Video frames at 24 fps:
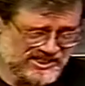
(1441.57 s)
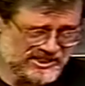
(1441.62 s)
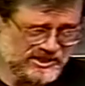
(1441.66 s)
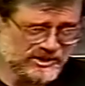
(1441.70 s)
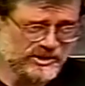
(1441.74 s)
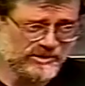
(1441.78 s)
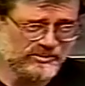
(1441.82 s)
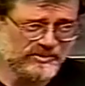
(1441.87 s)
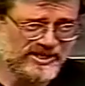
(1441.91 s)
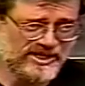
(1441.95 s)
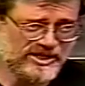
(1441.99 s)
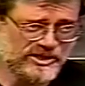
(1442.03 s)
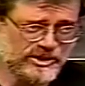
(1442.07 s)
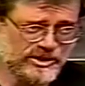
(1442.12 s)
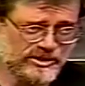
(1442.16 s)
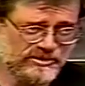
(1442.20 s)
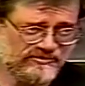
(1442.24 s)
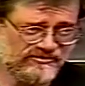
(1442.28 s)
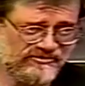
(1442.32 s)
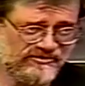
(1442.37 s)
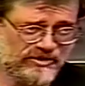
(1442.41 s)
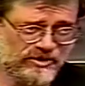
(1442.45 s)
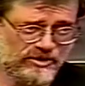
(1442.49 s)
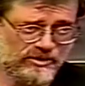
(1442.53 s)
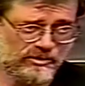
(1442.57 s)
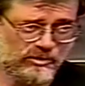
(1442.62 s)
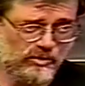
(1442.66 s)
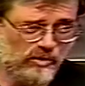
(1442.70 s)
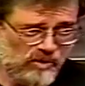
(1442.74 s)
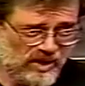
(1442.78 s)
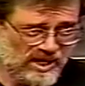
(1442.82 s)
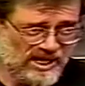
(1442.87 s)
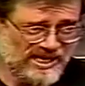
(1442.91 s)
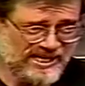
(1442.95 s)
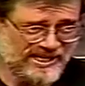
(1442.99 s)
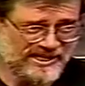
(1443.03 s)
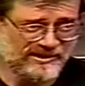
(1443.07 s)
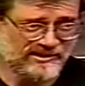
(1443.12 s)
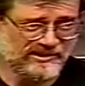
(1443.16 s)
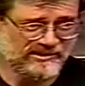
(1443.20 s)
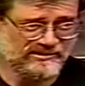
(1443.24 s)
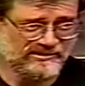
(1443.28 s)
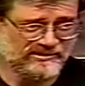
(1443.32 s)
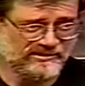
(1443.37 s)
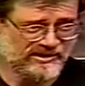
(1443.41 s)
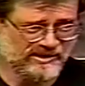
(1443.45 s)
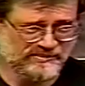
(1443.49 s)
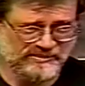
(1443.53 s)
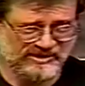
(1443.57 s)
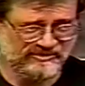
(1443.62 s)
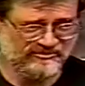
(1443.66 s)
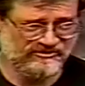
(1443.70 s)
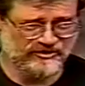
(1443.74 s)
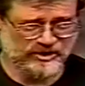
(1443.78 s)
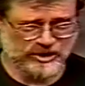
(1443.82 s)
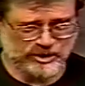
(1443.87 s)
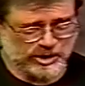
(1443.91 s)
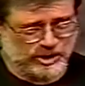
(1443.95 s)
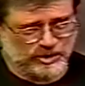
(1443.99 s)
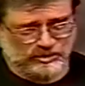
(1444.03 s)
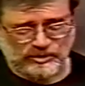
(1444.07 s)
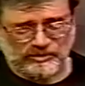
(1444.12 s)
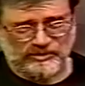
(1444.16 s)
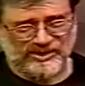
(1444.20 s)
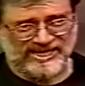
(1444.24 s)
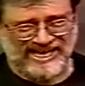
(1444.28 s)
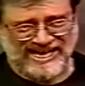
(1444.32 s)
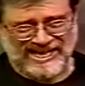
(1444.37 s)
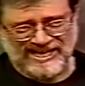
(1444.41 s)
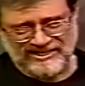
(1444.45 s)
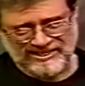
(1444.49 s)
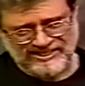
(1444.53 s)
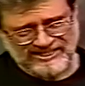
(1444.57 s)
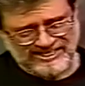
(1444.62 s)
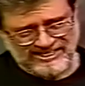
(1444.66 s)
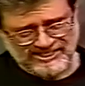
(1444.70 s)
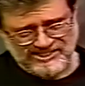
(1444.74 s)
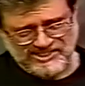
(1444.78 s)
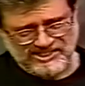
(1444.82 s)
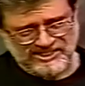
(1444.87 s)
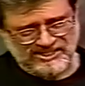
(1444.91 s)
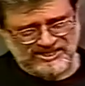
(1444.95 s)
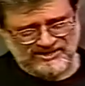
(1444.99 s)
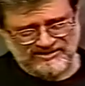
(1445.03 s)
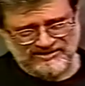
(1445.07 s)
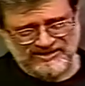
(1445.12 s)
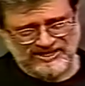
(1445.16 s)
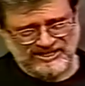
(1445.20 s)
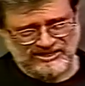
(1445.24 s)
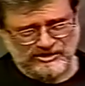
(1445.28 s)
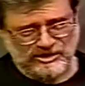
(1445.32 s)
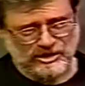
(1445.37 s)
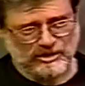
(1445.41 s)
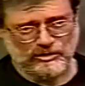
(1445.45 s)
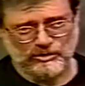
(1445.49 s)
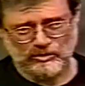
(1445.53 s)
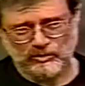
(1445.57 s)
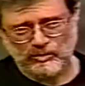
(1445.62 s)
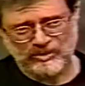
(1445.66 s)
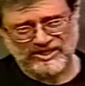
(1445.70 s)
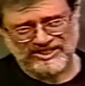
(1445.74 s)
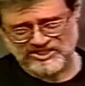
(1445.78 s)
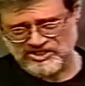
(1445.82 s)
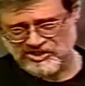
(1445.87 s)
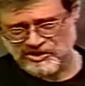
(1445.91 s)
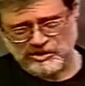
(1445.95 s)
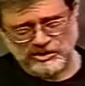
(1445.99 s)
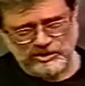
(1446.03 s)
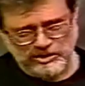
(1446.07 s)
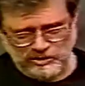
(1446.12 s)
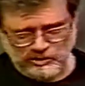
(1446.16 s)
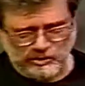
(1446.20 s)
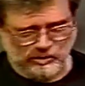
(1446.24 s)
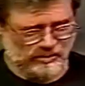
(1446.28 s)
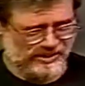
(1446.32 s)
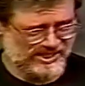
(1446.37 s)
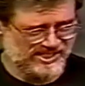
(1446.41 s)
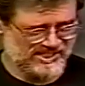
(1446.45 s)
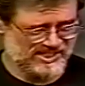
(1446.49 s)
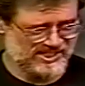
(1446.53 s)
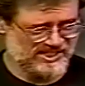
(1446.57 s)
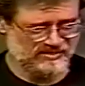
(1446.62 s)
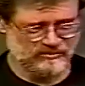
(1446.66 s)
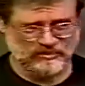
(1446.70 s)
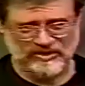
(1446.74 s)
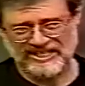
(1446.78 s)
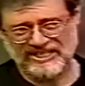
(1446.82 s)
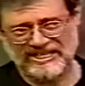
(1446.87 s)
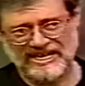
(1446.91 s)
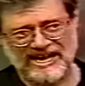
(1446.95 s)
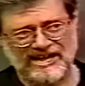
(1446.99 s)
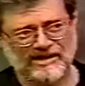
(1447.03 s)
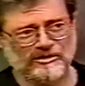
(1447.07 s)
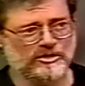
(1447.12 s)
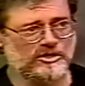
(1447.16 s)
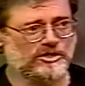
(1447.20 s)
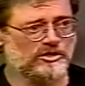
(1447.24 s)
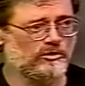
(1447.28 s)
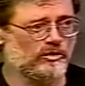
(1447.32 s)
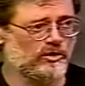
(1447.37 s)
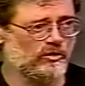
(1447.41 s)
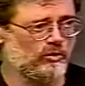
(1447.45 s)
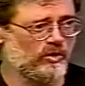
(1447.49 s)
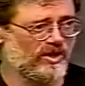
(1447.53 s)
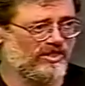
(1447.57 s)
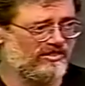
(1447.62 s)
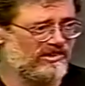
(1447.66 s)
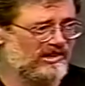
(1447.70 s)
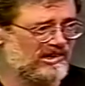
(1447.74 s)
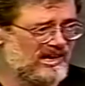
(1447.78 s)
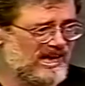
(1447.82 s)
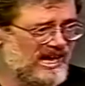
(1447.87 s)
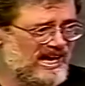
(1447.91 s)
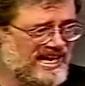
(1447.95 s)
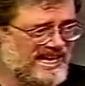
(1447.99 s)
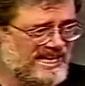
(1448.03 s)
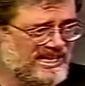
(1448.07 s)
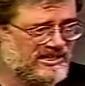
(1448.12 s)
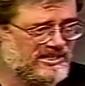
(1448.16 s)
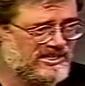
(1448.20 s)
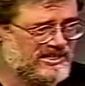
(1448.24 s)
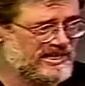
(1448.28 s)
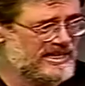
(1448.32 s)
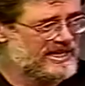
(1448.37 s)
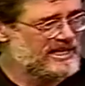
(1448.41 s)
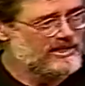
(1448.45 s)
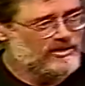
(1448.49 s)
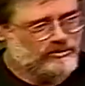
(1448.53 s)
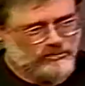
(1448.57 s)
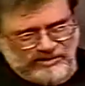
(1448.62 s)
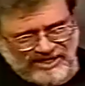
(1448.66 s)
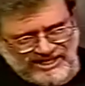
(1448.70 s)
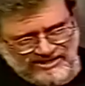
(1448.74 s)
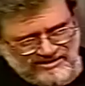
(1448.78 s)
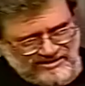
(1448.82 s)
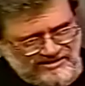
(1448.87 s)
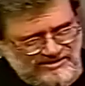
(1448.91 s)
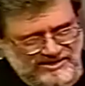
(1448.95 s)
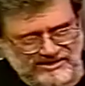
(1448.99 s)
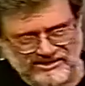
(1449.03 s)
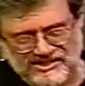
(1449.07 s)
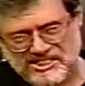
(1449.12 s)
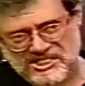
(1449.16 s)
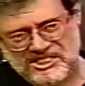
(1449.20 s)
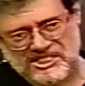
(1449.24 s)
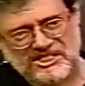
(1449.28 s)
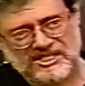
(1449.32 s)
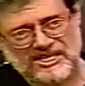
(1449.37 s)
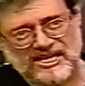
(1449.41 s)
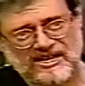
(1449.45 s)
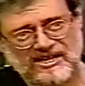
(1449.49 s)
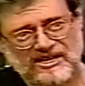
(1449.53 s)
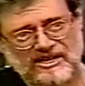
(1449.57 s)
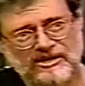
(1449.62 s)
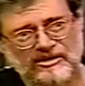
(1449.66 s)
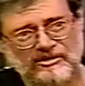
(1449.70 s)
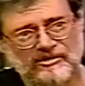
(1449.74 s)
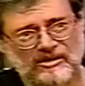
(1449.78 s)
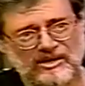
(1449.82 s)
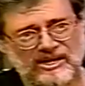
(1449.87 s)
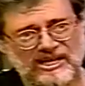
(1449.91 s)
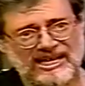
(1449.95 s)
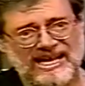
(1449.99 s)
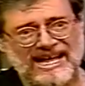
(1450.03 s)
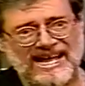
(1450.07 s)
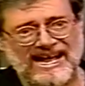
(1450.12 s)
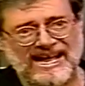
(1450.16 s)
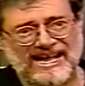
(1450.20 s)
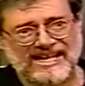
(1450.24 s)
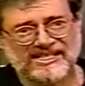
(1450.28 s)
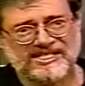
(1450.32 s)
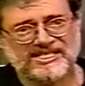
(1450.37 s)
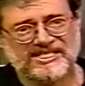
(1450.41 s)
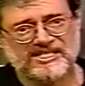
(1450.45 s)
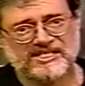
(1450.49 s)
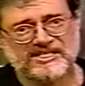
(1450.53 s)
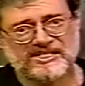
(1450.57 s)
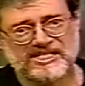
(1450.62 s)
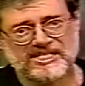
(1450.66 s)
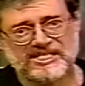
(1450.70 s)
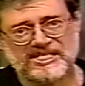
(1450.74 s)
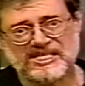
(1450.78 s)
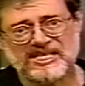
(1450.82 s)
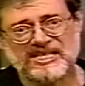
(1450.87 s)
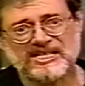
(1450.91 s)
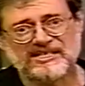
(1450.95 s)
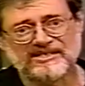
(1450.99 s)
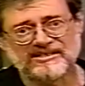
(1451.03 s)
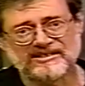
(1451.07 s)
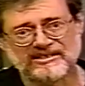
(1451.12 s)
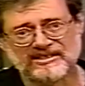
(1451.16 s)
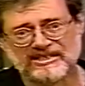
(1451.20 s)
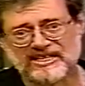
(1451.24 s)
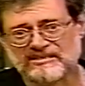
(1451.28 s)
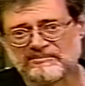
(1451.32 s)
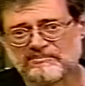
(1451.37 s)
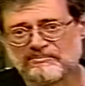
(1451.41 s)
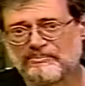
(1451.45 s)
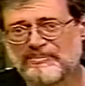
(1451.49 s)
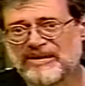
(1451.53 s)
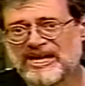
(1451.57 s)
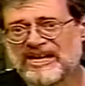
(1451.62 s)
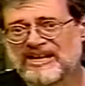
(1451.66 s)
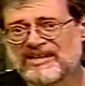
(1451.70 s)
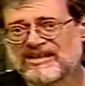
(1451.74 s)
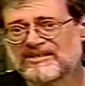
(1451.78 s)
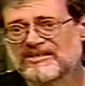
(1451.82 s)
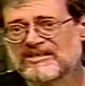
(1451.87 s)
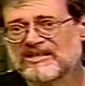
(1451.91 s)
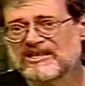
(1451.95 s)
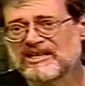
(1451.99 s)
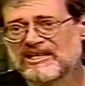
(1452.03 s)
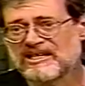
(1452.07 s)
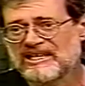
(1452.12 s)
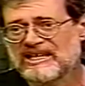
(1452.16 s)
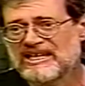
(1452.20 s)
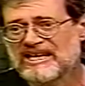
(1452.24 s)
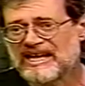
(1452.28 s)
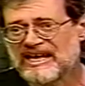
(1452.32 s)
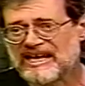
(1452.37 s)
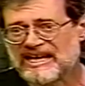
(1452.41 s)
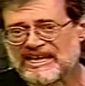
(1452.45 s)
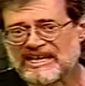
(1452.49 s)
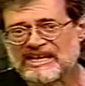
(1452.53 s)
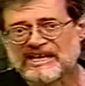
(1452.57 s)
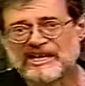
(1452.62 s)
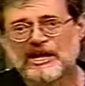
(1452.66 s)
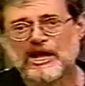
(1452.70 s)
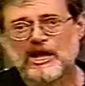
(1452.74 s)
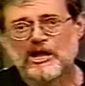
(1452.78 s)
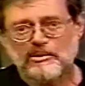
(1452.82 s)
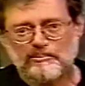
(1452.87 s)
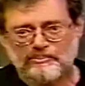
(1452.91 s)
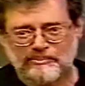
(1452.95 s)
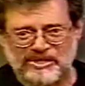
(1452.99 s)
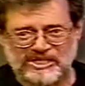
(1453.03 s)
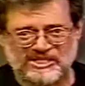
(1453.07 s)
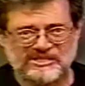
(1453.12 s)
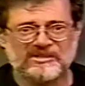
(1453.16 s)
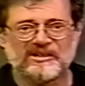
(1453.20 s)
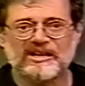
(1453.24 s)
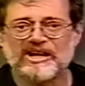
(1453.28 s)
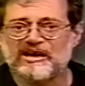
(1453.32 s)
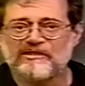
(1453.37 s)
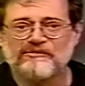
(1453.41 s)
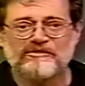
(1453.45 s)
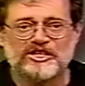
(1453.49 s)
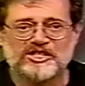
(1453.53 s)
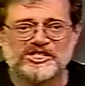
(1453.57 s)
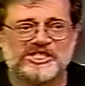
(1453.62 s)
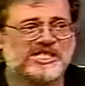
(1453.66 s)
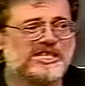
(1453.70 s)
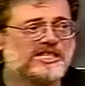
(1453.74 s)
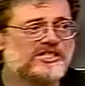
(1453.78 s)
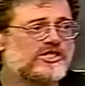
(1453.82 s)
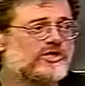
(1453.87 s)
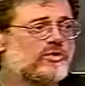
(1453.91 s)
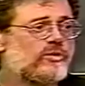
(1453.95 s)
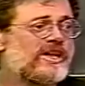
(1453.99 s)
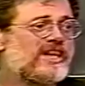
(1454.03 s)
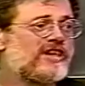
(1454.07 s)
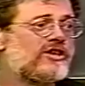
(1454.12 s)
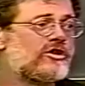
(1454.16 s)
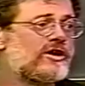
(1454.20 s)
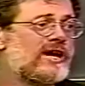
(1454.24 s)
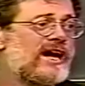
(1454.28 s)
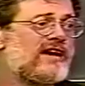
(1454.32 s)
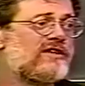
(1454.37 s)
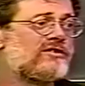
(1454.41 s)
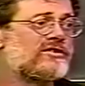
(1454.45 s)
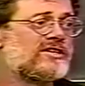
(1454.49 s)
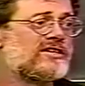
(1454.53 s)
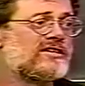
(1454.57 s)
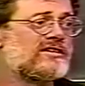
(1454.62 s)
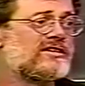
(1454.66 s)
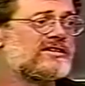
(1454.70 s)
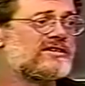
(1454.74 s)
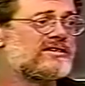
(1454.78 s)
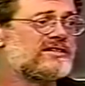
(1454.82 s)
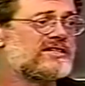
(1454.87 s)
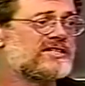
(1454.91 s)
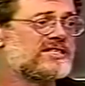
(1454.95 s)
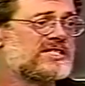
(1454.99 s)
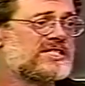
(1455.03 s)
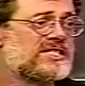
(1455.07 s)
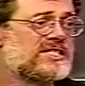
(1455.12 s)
situation for a while. I mean, virtual reality is nothing new. What's new is that we now do it with light rather than stucco, glass, steel, and baked clay. But ever since we crowded into